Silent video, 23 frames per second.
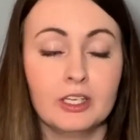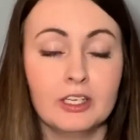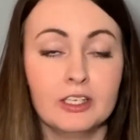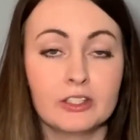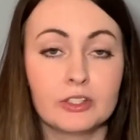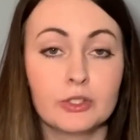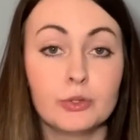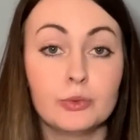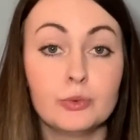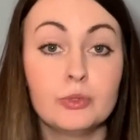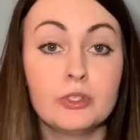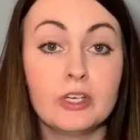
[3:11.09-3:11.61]

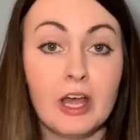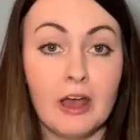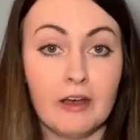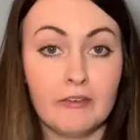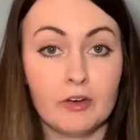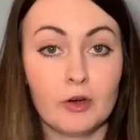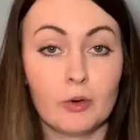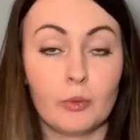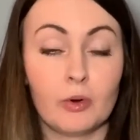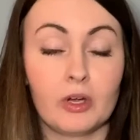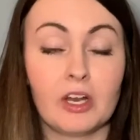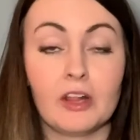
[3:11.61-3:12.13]
You
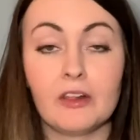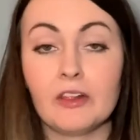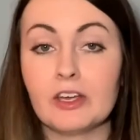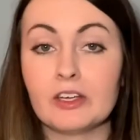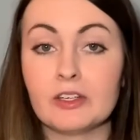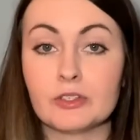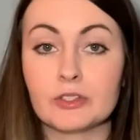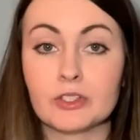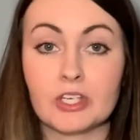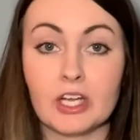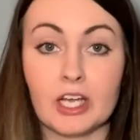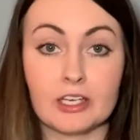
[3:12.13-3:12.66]
never want to let
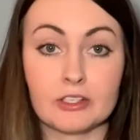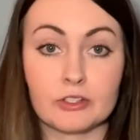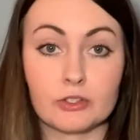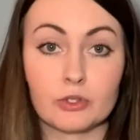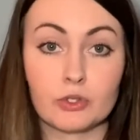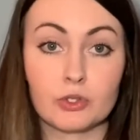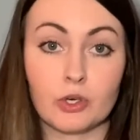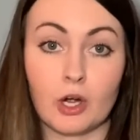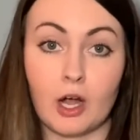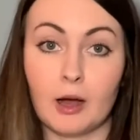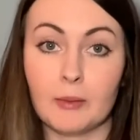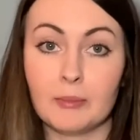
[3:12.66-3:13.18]
your chest
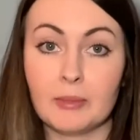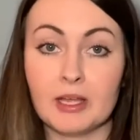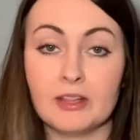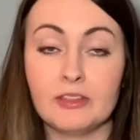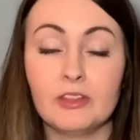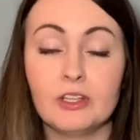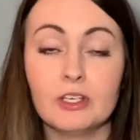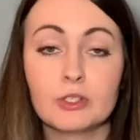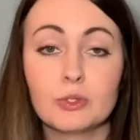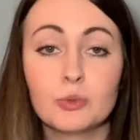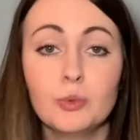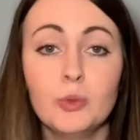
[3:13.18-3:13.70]
drop, and
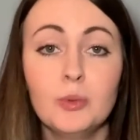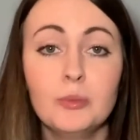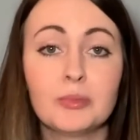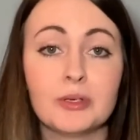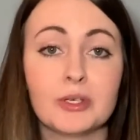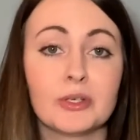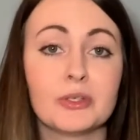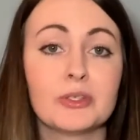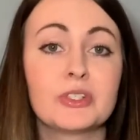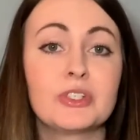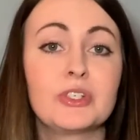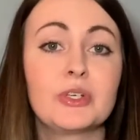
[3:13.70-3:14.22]
this will
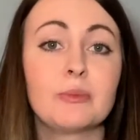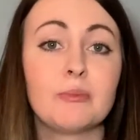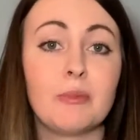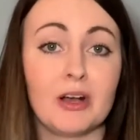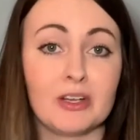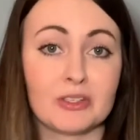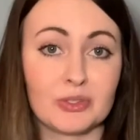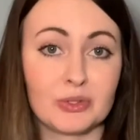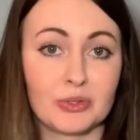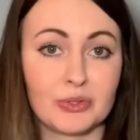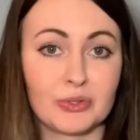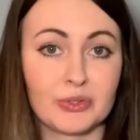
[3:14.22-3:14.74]
build your
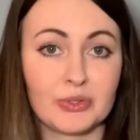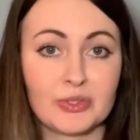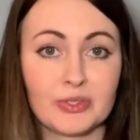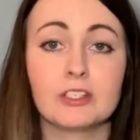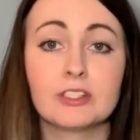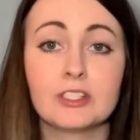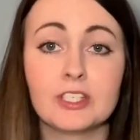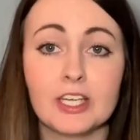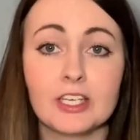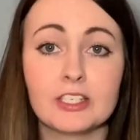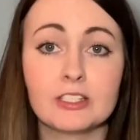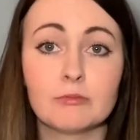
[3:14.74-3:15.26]
muscles. It
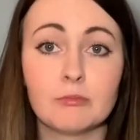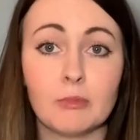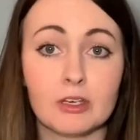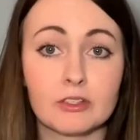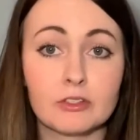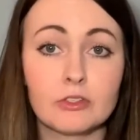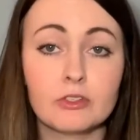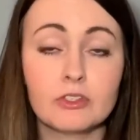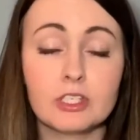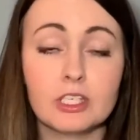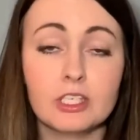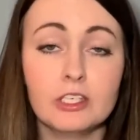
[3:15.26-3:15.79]
takes
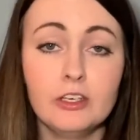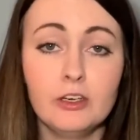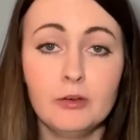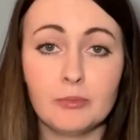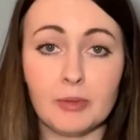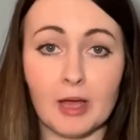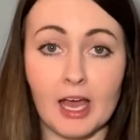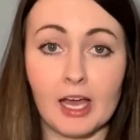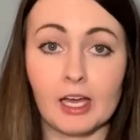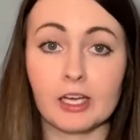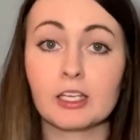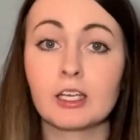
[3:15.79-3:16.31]
muscles in your
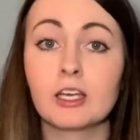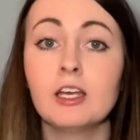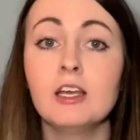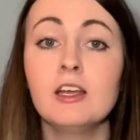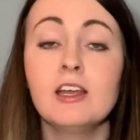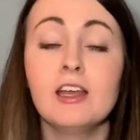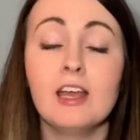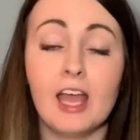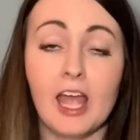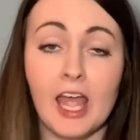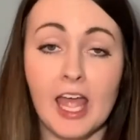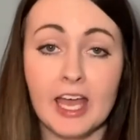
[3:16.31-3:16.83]
back
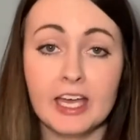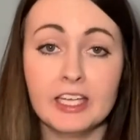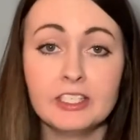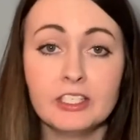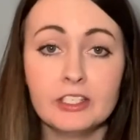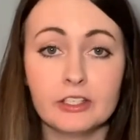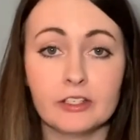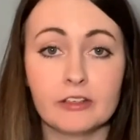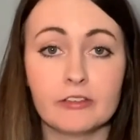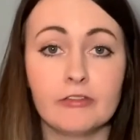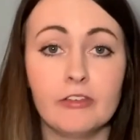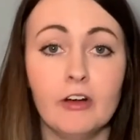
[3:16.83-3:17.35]
and in
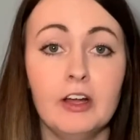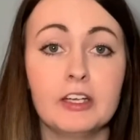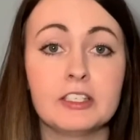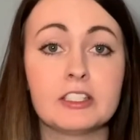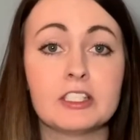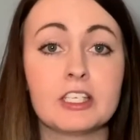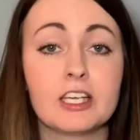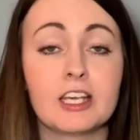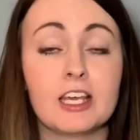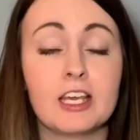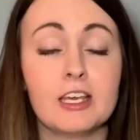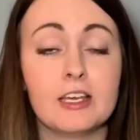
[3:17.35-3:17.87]
the front to
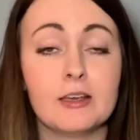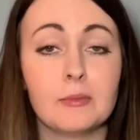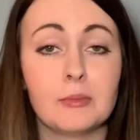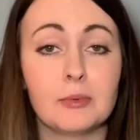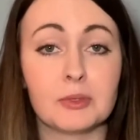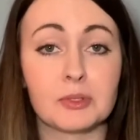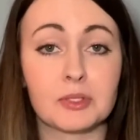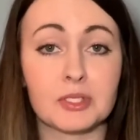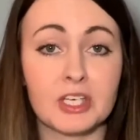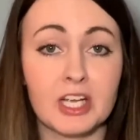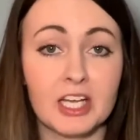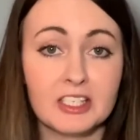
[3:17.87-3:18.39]
keep your
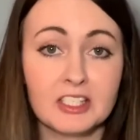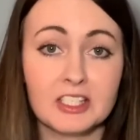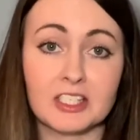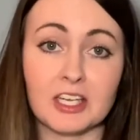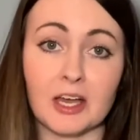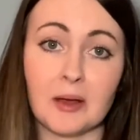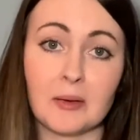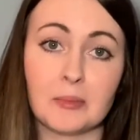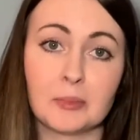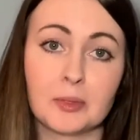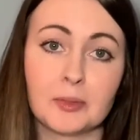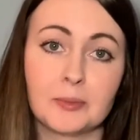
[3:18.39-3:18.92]
chest
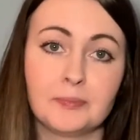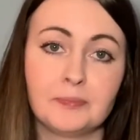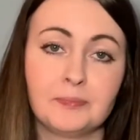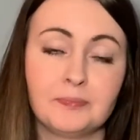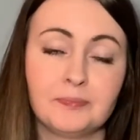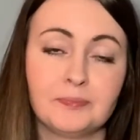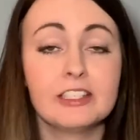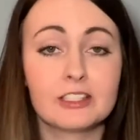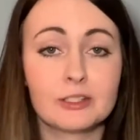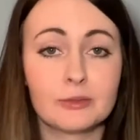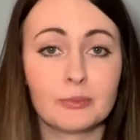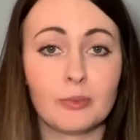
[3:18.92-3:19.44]
up.
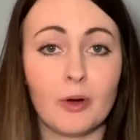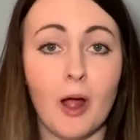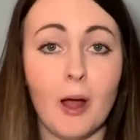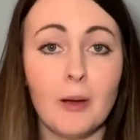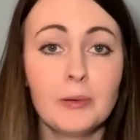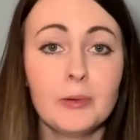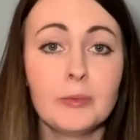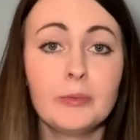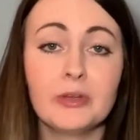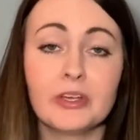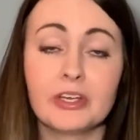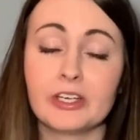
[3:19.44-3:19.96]
It's
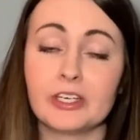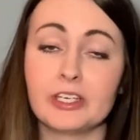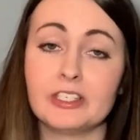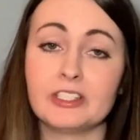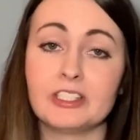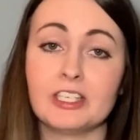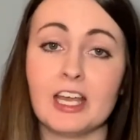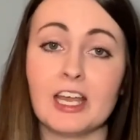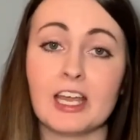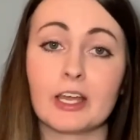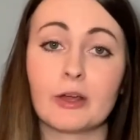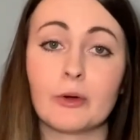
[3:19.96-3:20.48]
probably going to
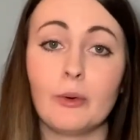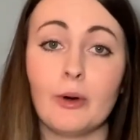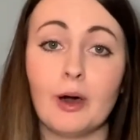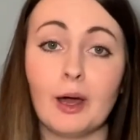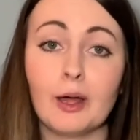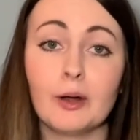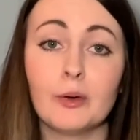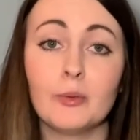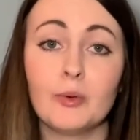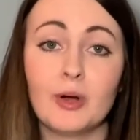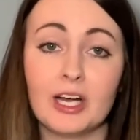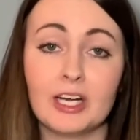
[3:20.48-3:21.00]
take quite
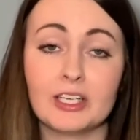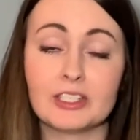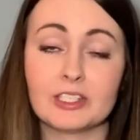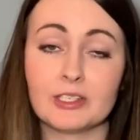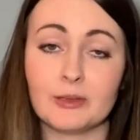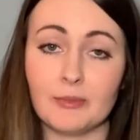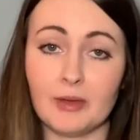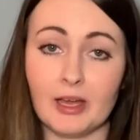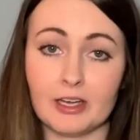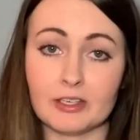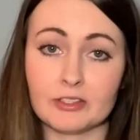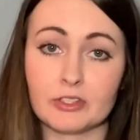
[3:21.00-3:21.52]
a while to
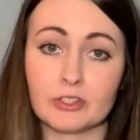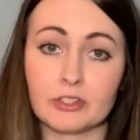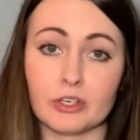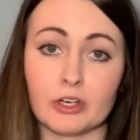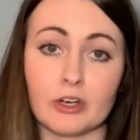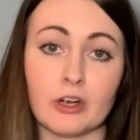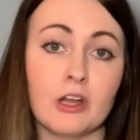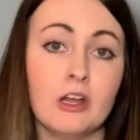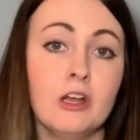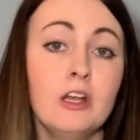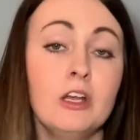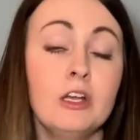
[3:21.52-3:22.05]
master,
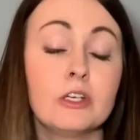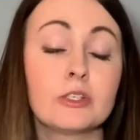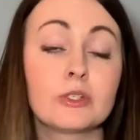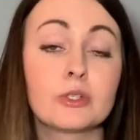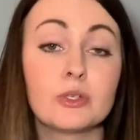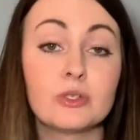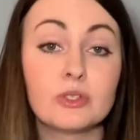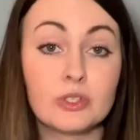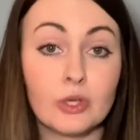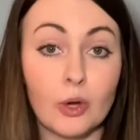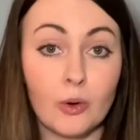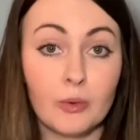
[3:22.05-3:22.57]
so
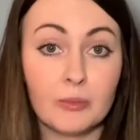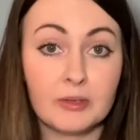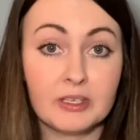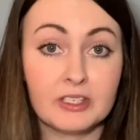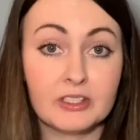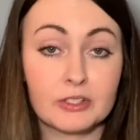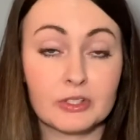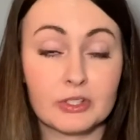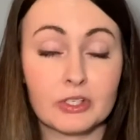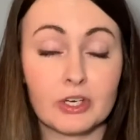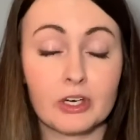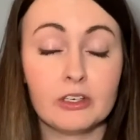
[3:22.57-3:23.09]
don't be
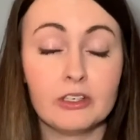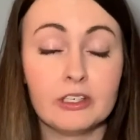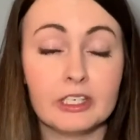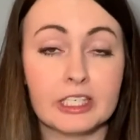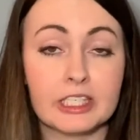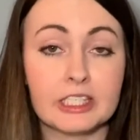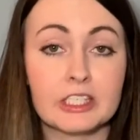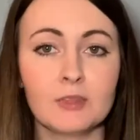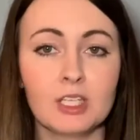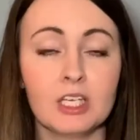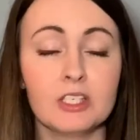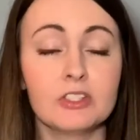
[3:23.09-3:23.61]

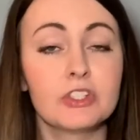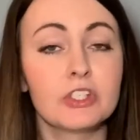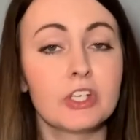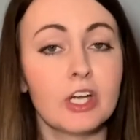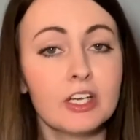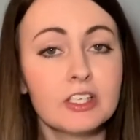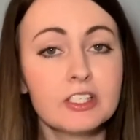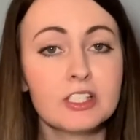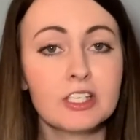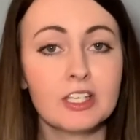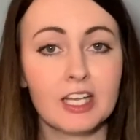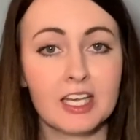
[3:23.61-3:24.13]
discouraged.
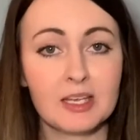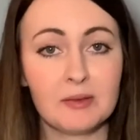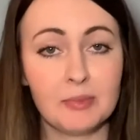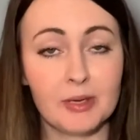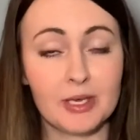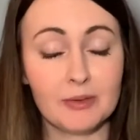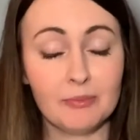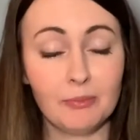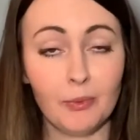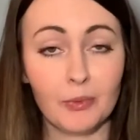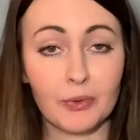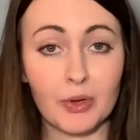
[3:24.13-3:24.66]
Just like
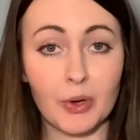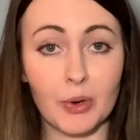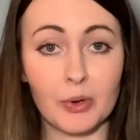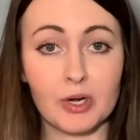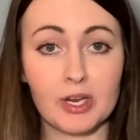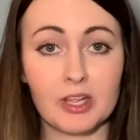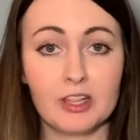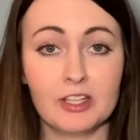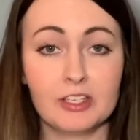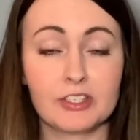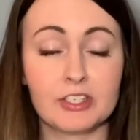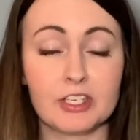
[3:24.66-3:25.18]
people go to
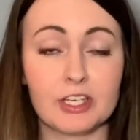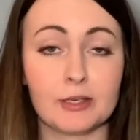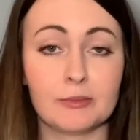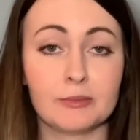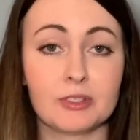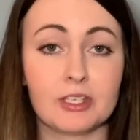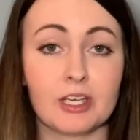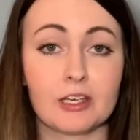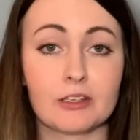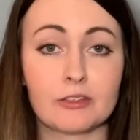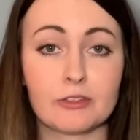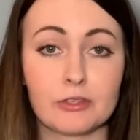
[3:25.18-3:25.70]
the gym
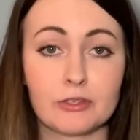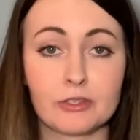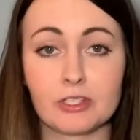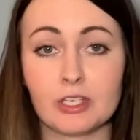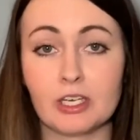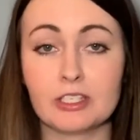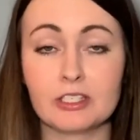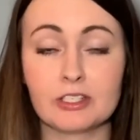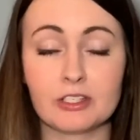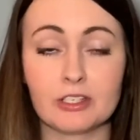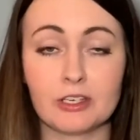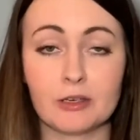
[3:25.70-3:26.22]
to
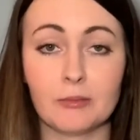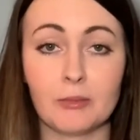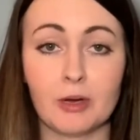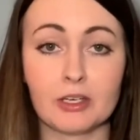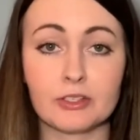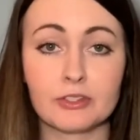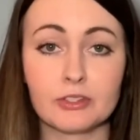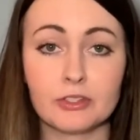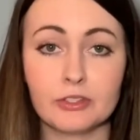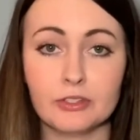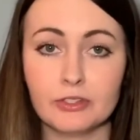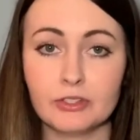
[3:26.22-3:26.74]
exercise their
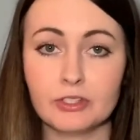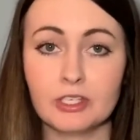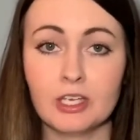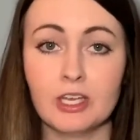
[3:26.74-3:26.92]
muscles,